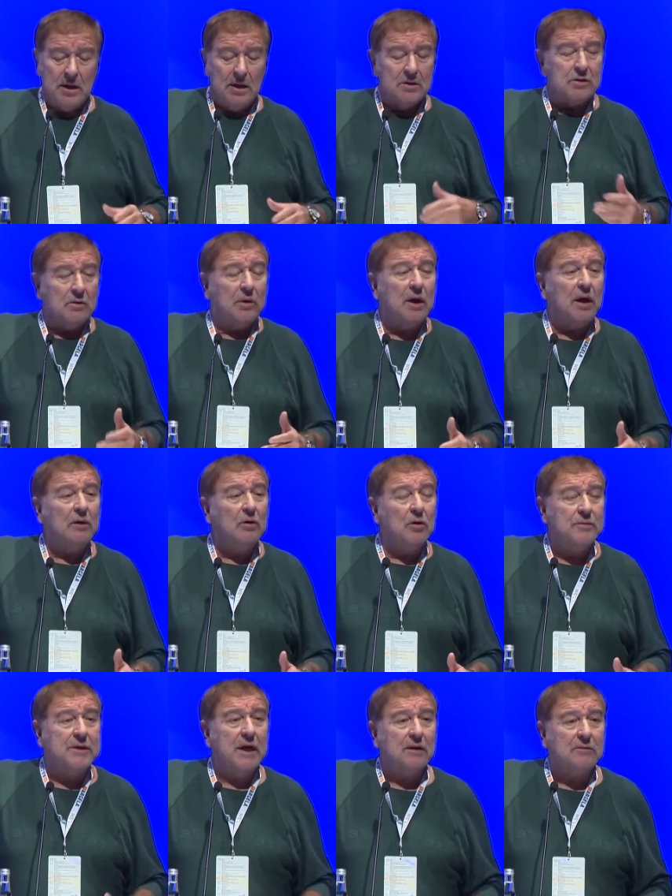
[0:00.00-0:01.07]
So what are the
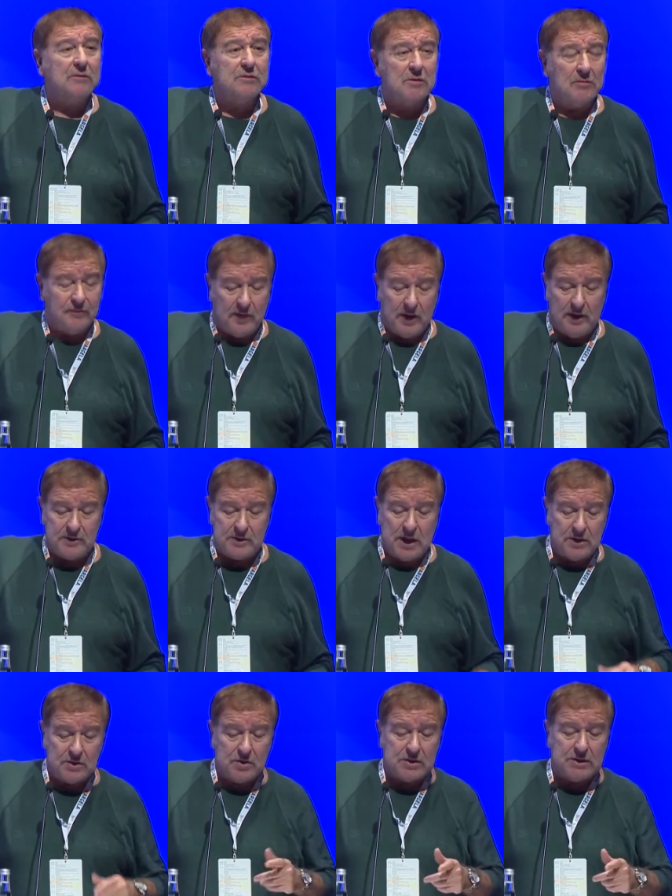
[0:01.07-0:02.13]
objectives of 5G?
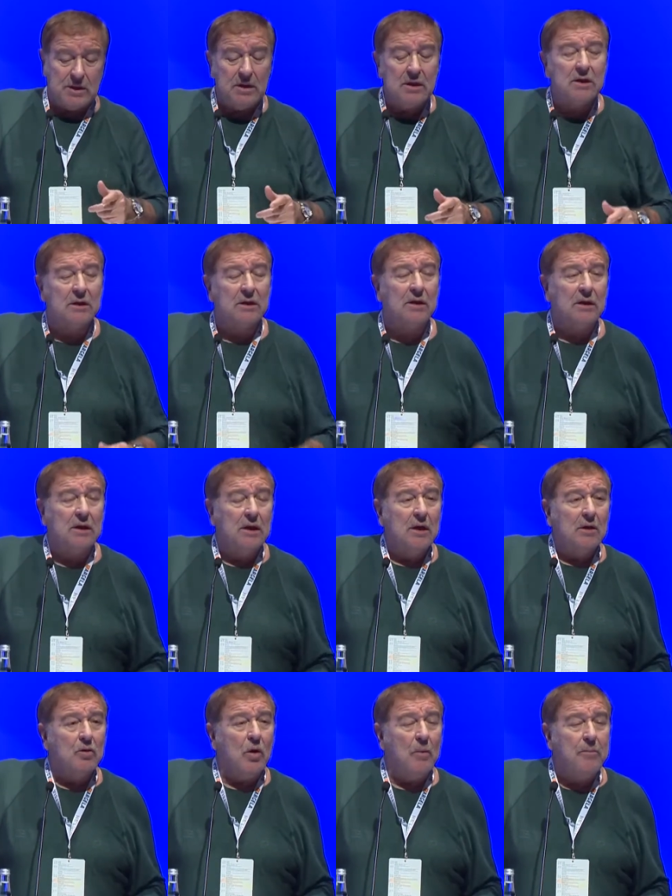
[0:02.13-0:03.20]
As you see here,
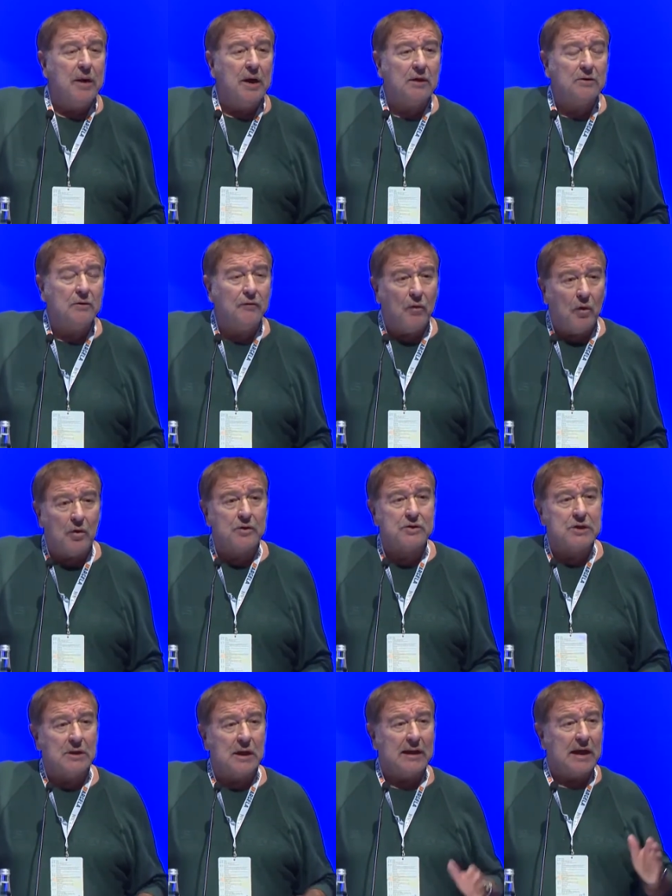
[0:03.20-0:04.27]
compared to
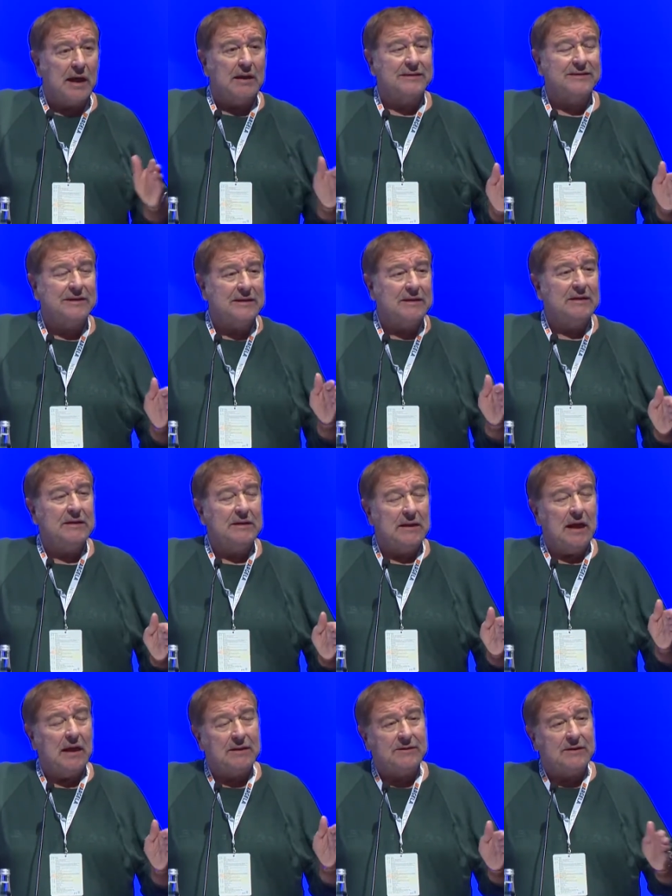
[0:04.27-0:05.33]
4G like LTE,
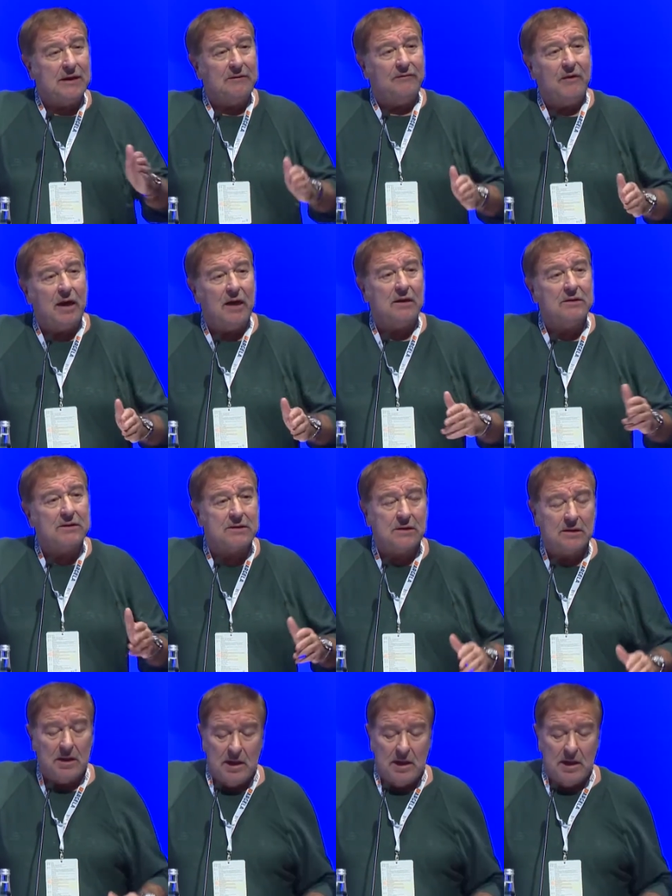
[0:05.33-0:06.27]
LTE Advanced.